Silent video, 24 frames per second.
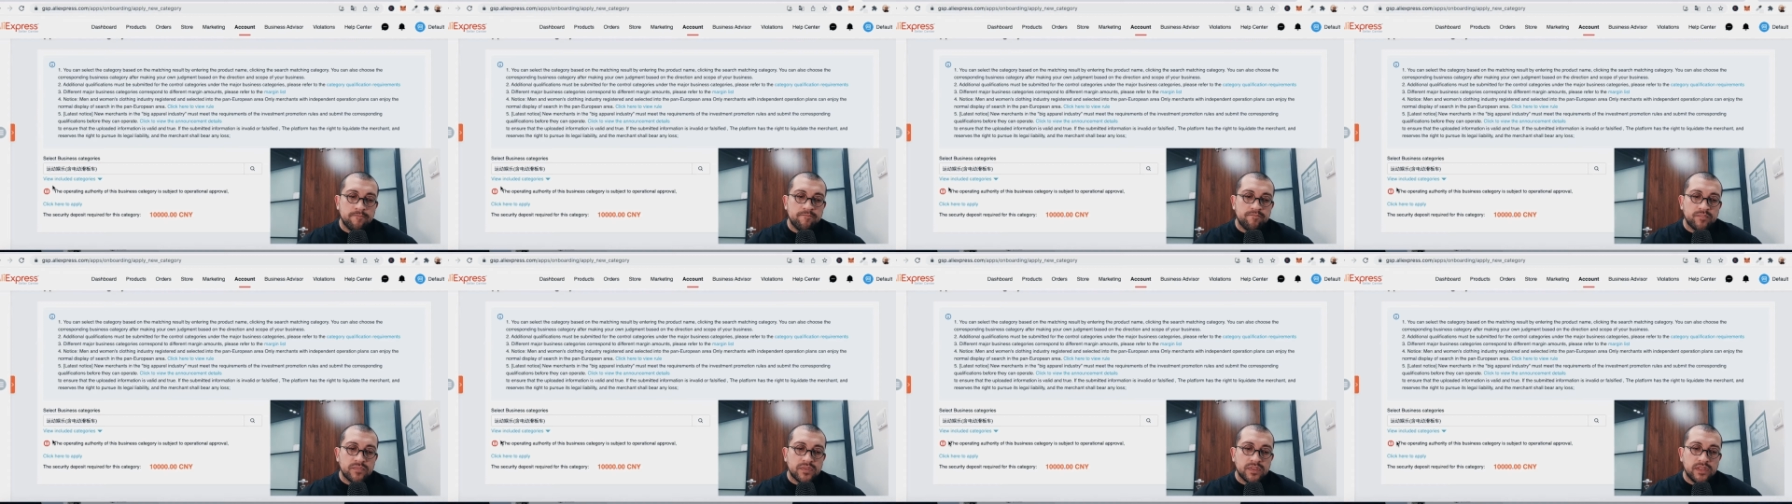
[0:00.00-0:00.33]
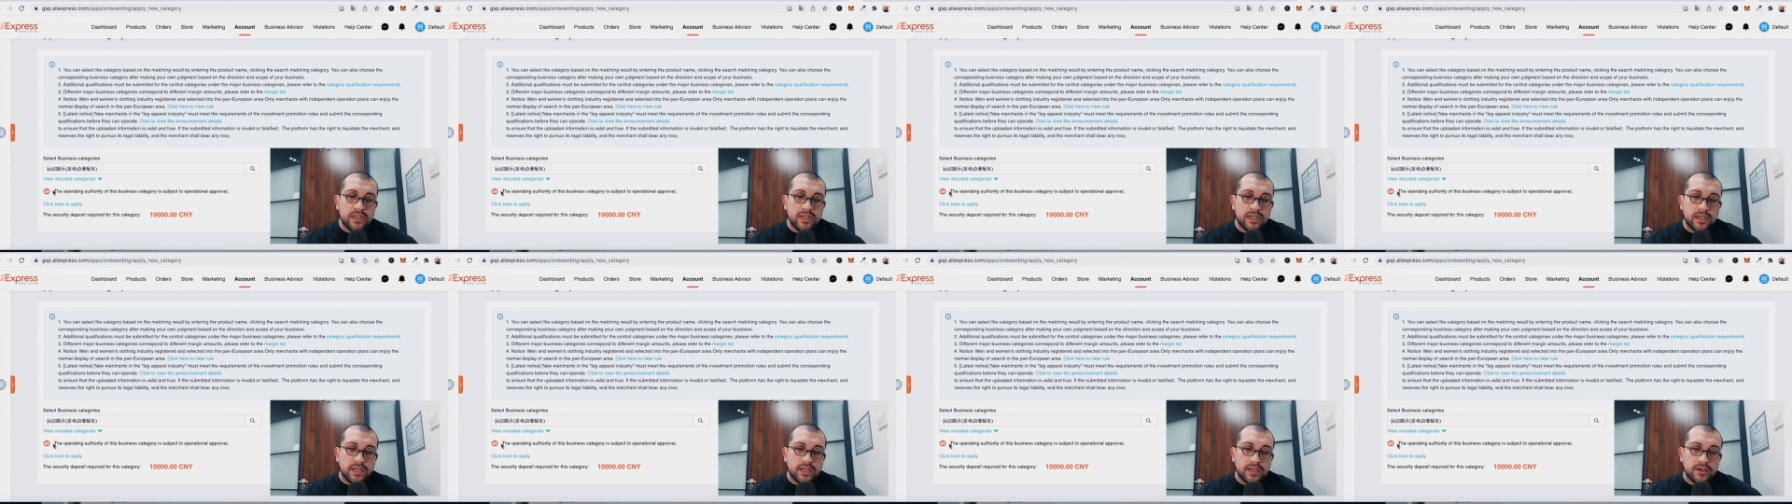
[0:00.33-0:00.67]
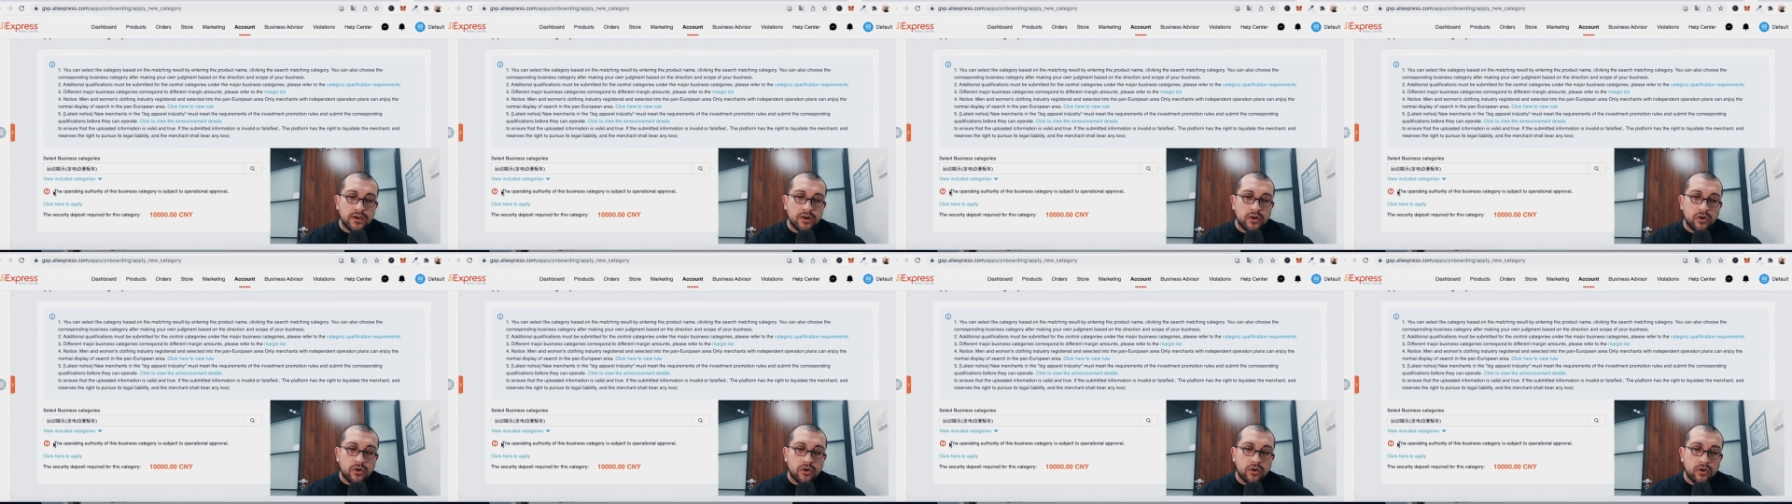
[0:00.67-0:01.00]
the
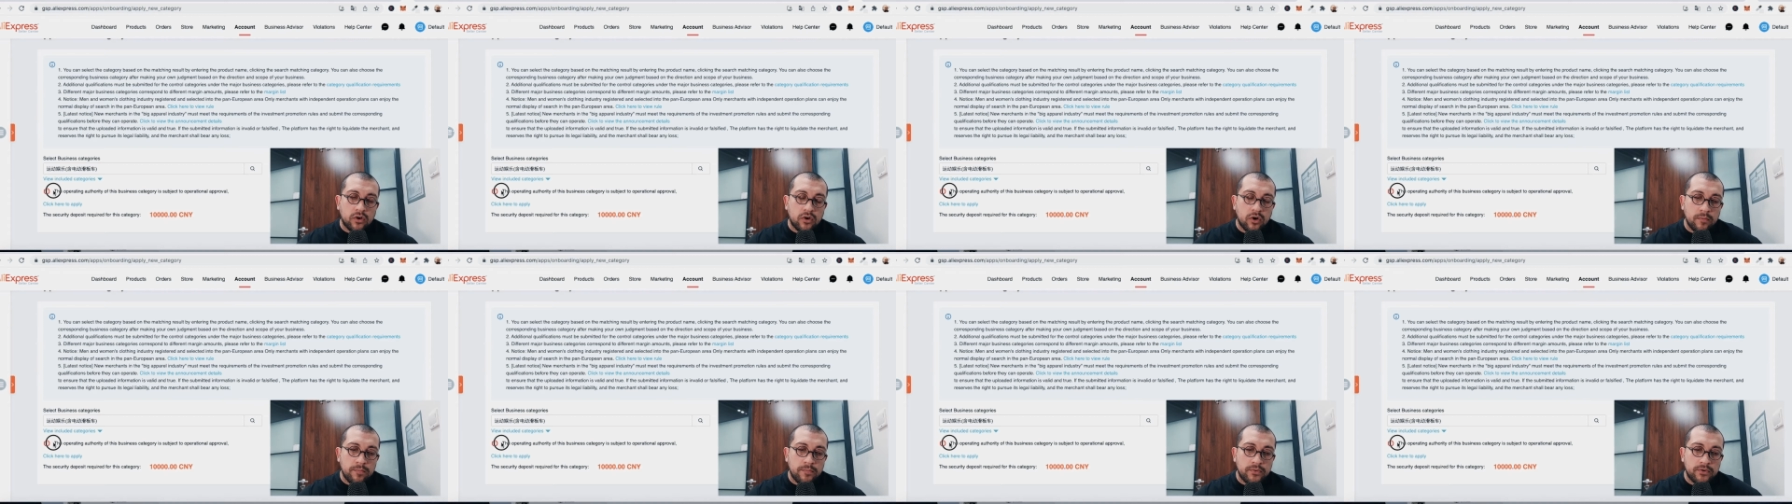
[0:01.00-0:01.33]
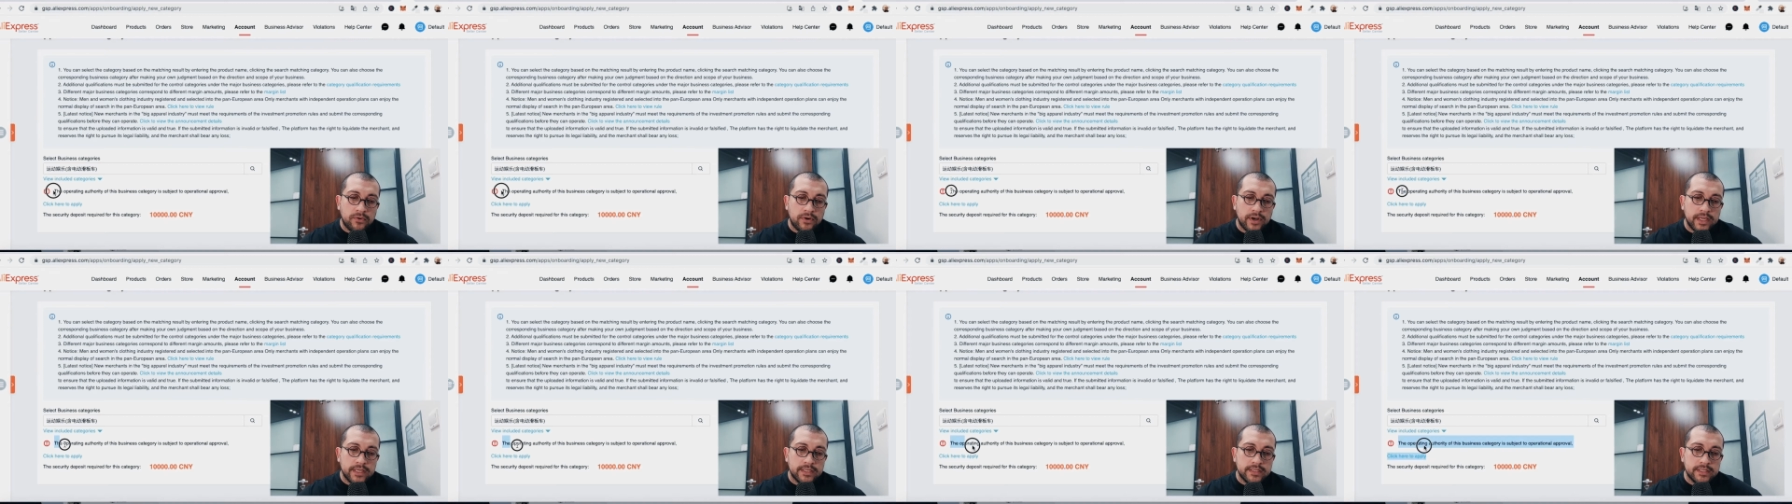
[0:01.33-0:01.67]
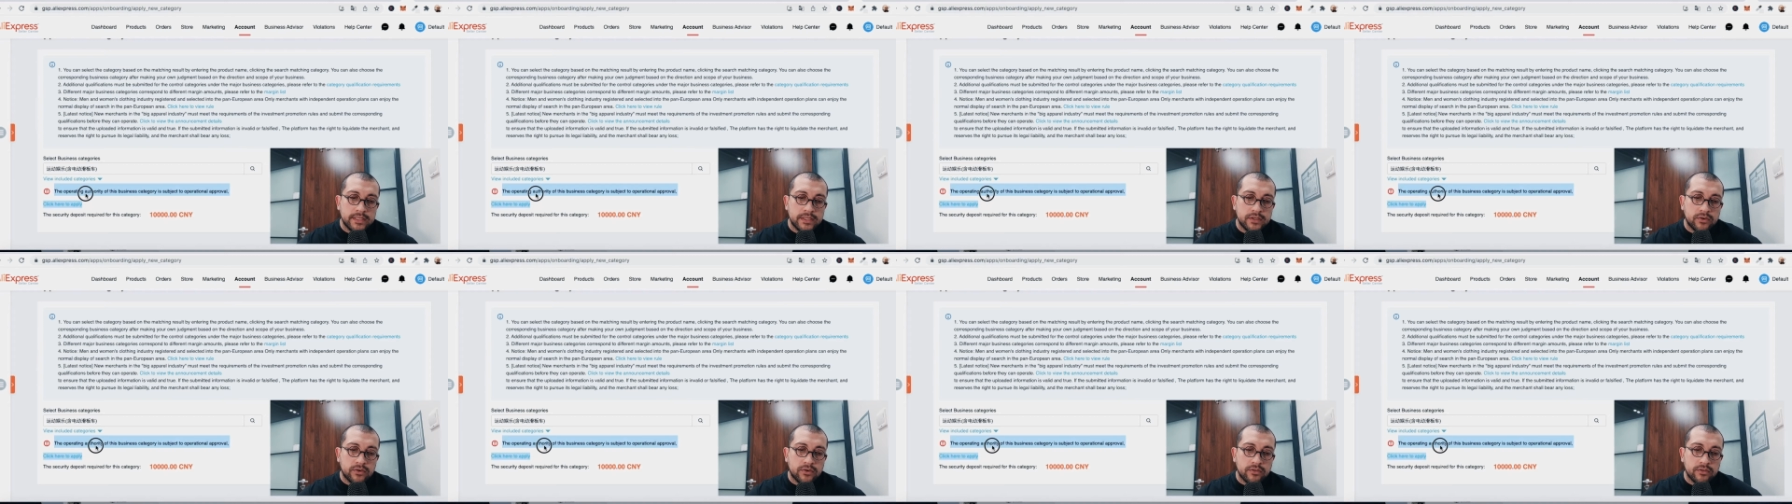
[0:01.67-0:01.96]
operating